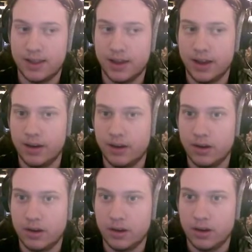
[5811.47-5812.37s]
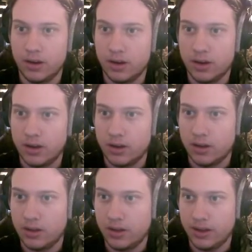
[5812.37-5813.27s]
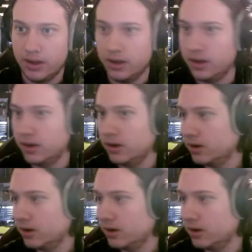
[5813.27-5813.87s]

than the